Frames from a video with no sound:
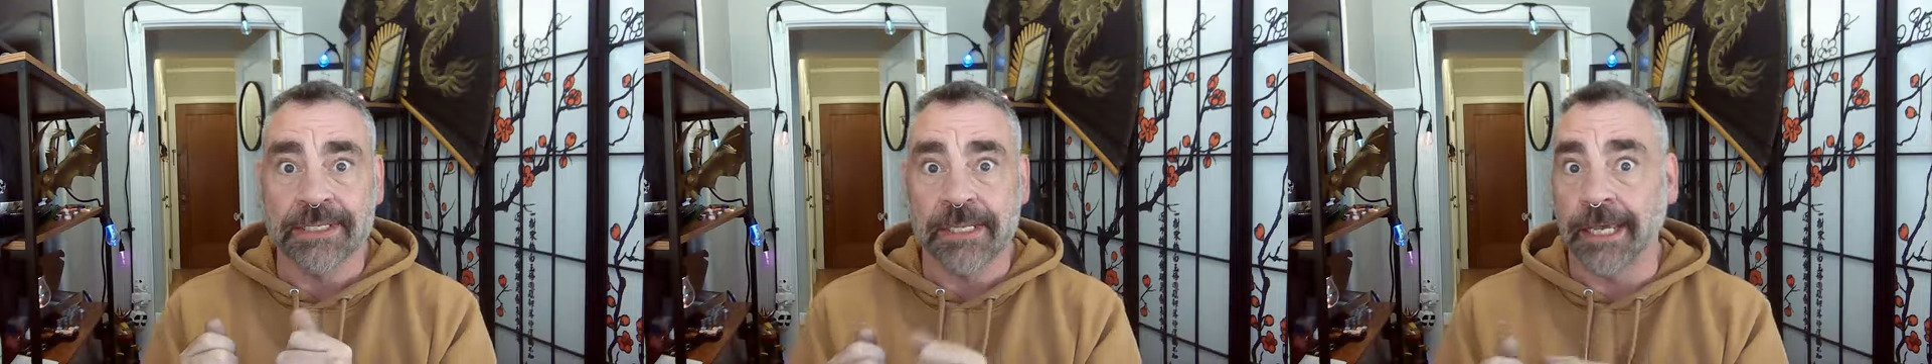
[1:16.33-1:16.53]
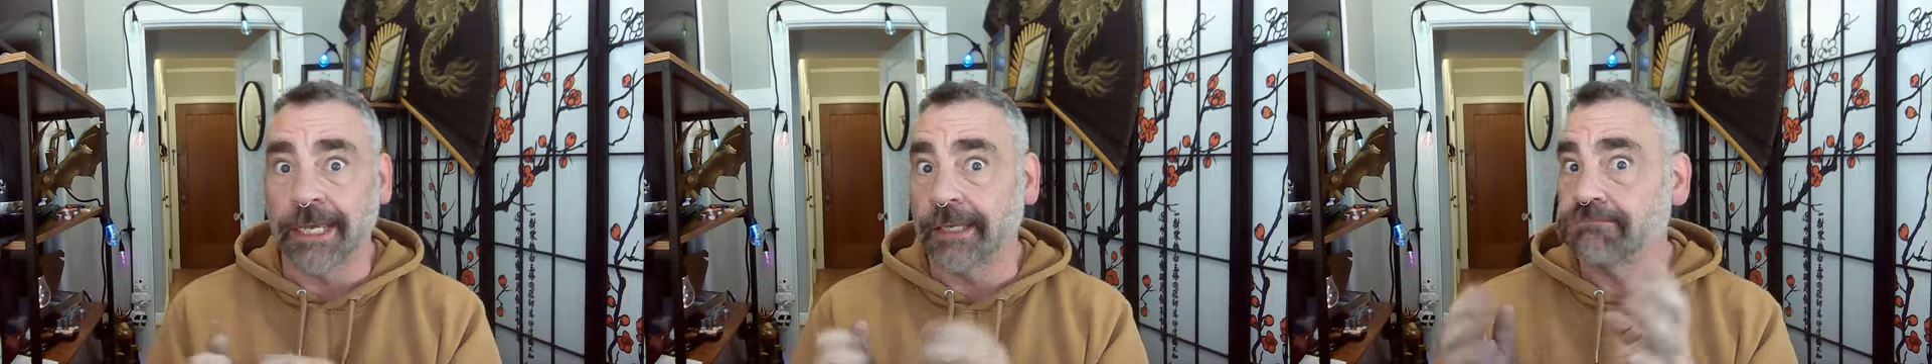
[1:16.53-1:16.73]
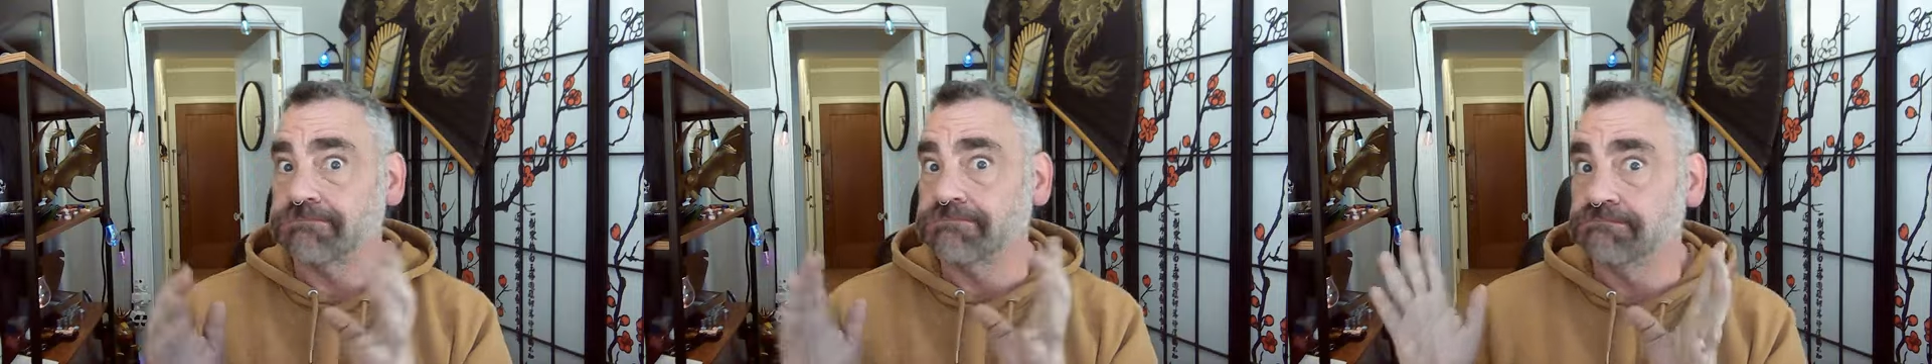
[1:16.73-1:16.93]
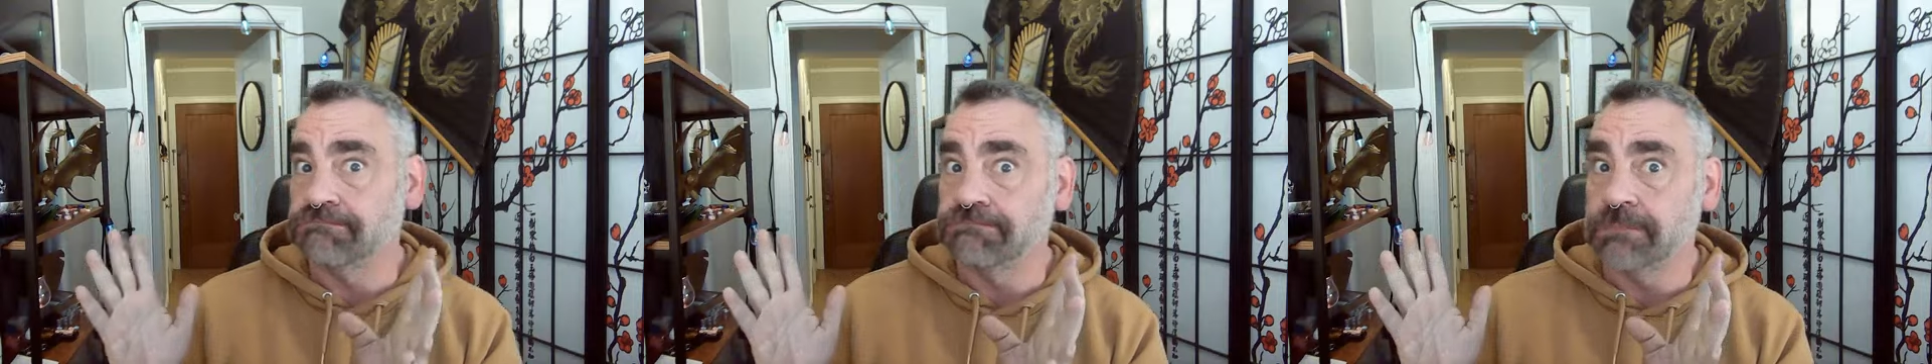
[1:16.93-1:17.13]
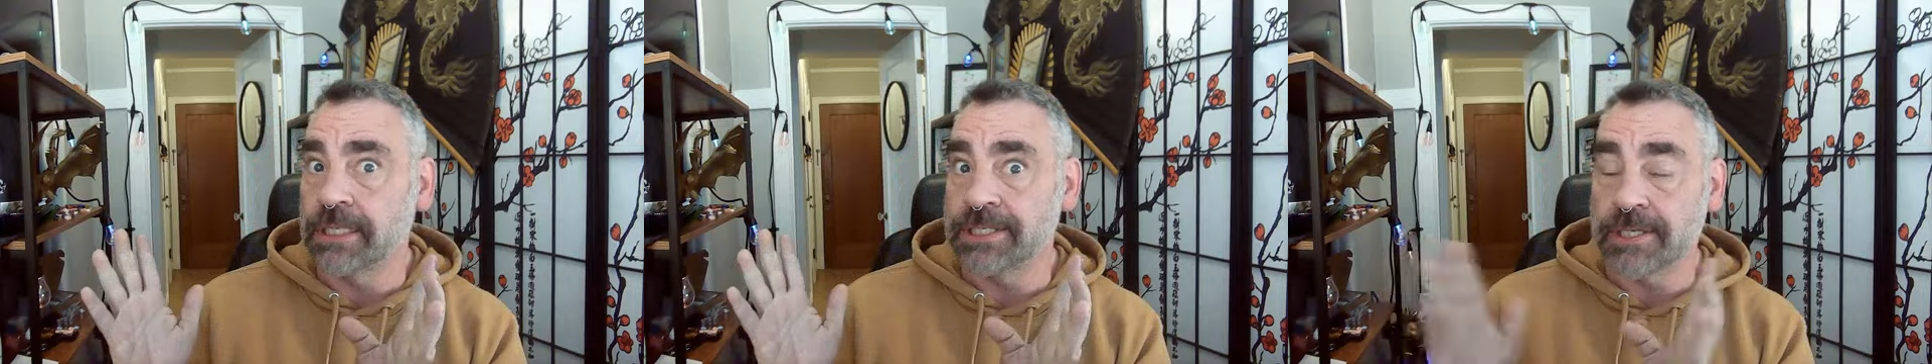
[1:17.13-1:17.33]
like,
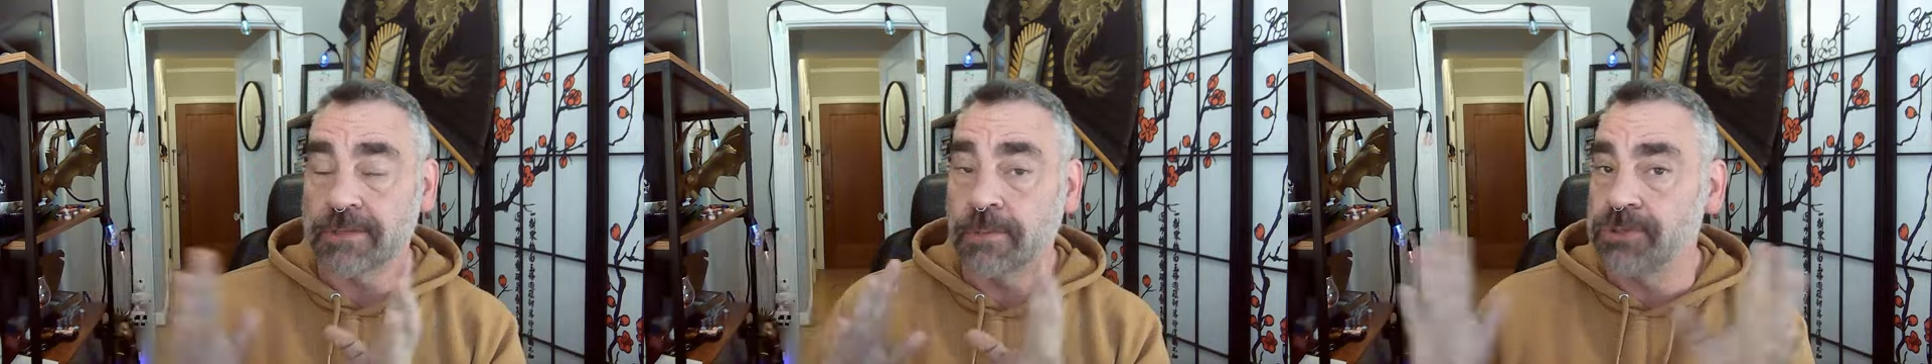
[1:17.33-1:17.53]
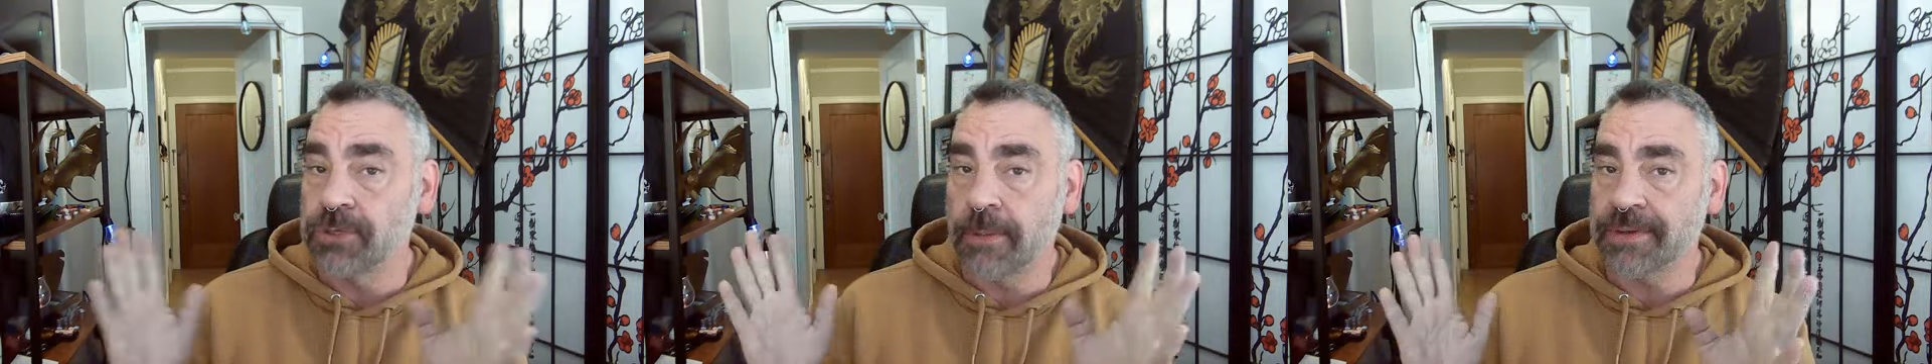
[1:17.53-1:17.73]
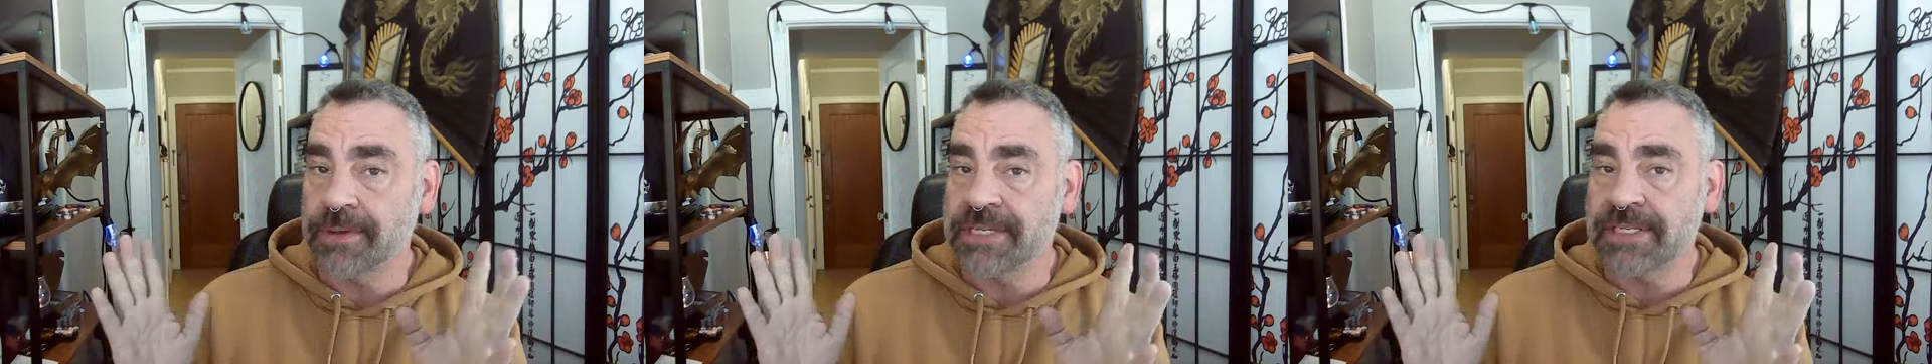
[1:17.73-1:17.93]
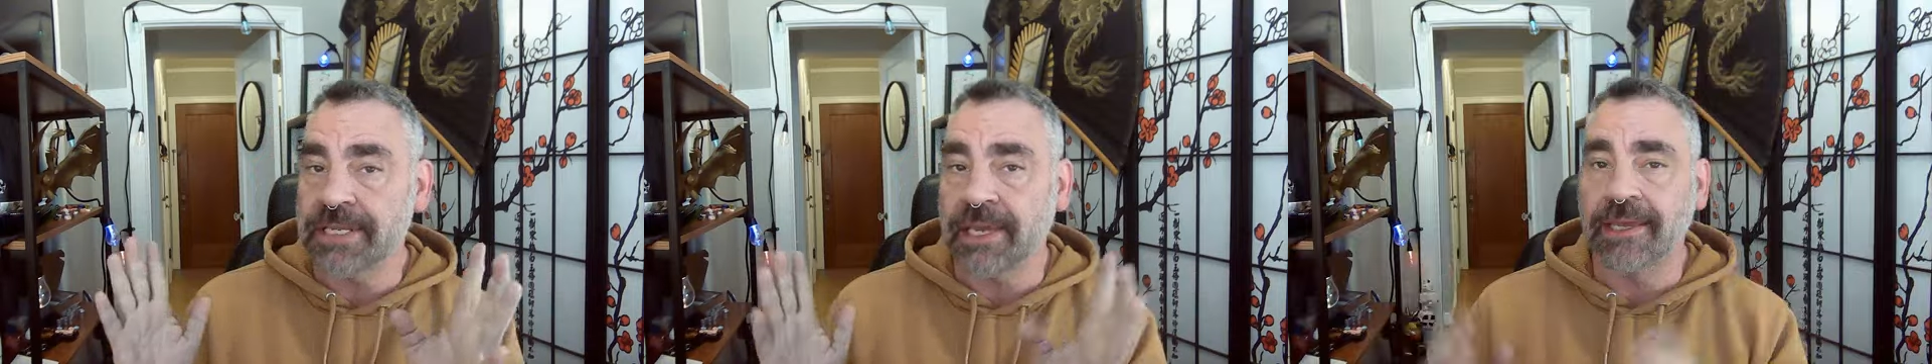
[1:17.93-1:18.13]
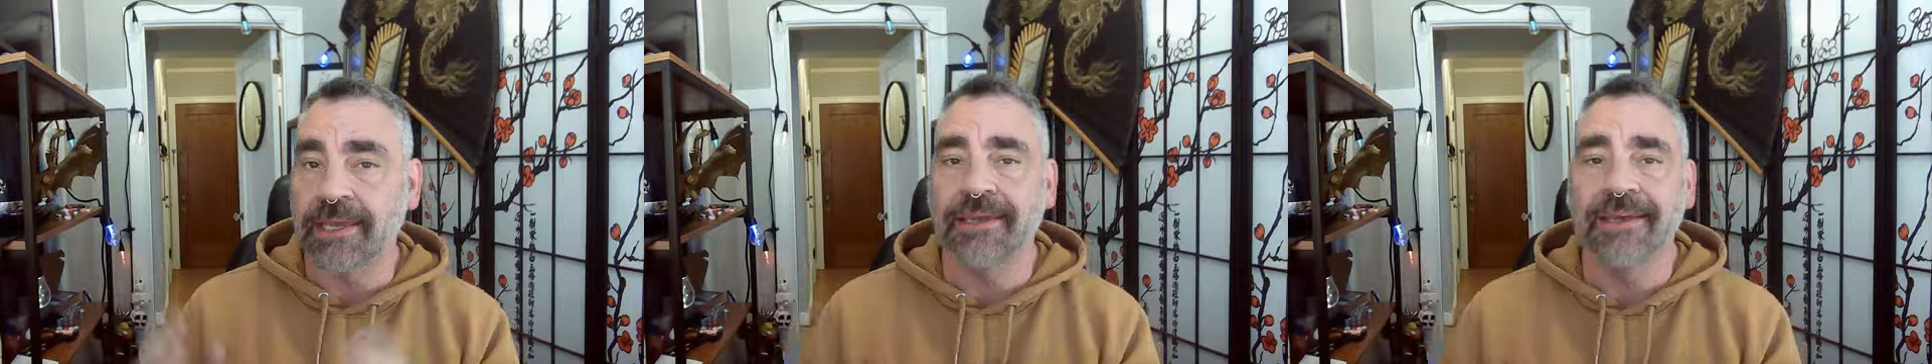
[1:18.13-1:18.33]
is this what you're about to
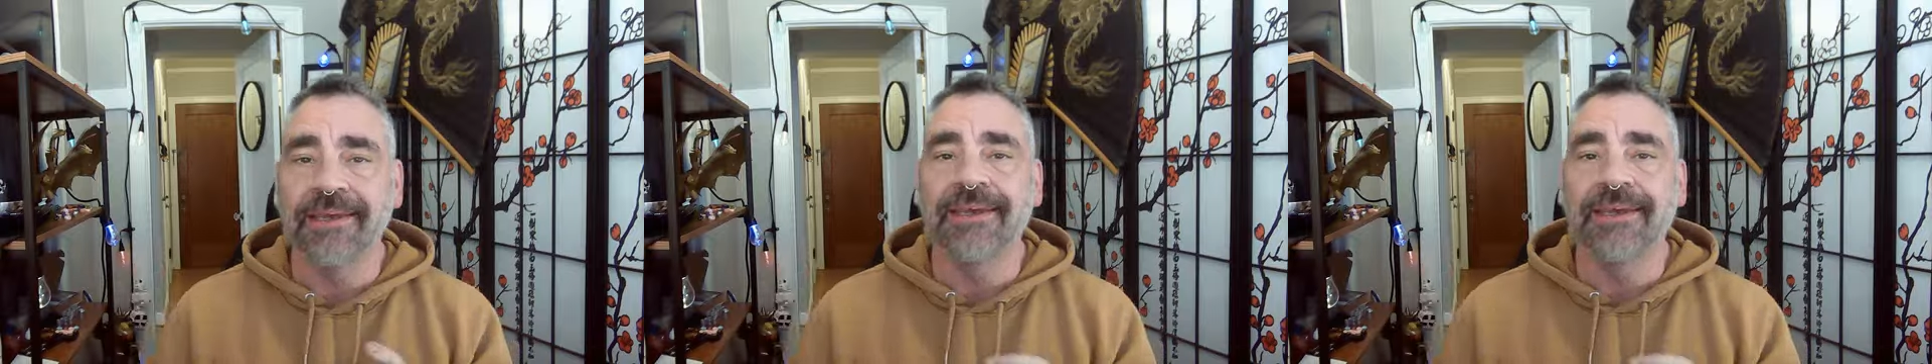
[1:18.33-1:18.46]
say?